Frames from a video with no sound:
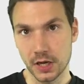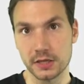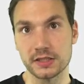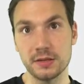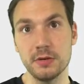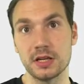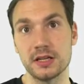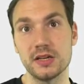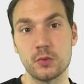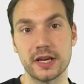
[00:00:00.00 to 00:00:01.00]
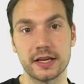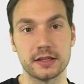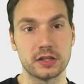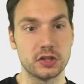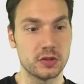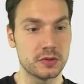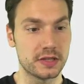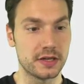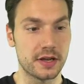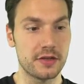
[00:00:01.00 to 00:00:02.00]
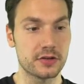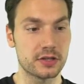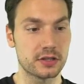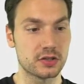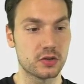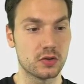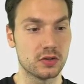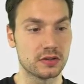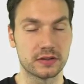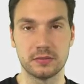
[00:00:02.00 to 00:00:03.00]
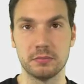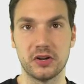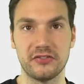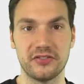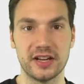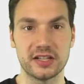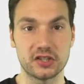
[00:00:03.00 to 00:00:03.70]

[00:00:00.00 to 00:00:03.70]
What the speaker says: Similarly, we can use another so-called modifier,